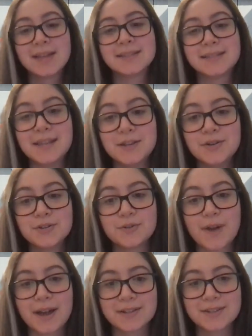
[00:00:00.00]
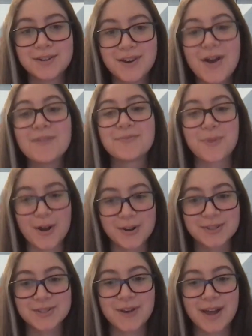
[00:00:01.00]
Senior Director of
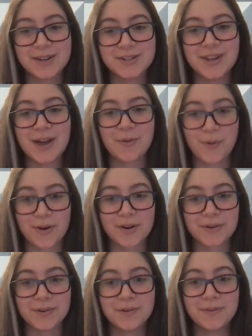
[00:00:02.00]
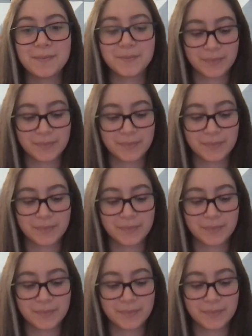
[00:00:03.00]
Product Strategy at Oracle.